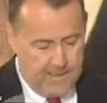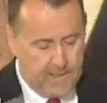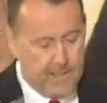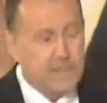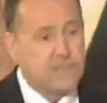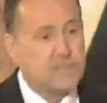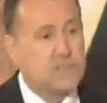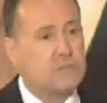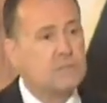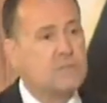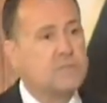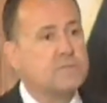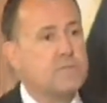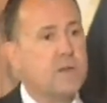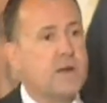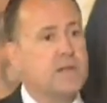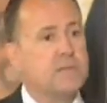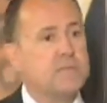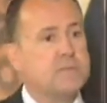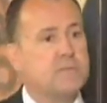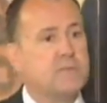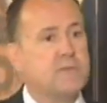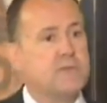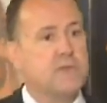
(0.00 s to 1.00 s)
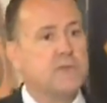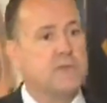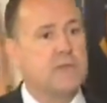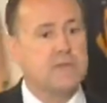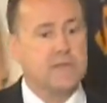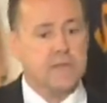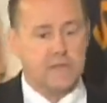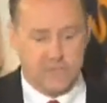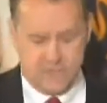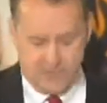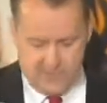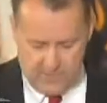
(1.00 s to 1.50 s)
It is the
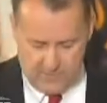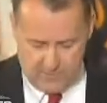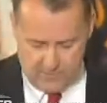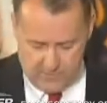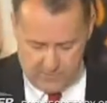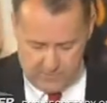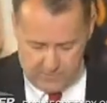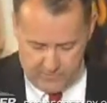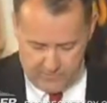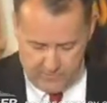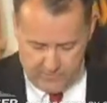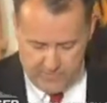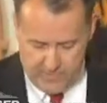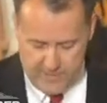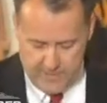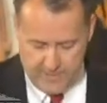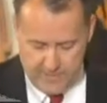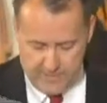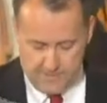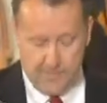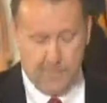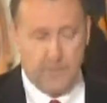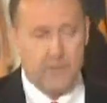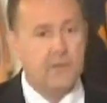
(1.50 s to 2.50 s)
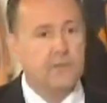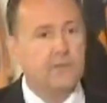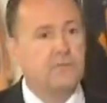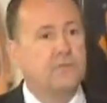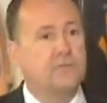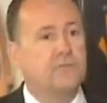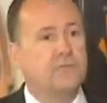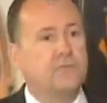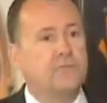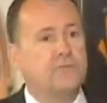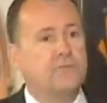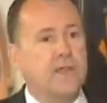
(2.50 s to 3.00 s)
responsibility of the Secretary of State
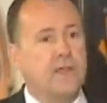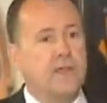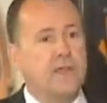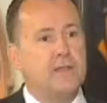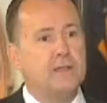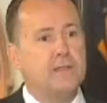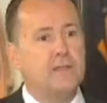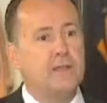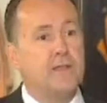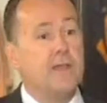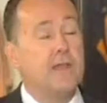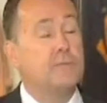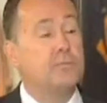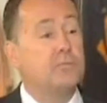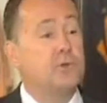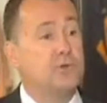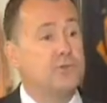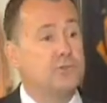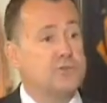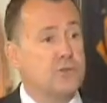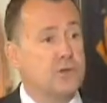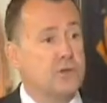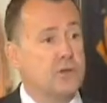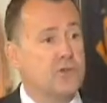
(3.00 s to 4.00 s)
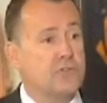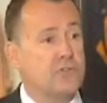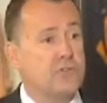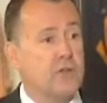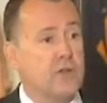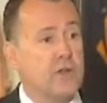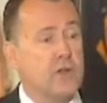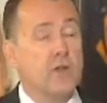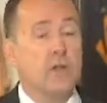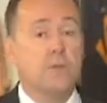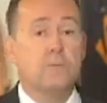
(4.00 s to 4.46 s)
to defend and preserve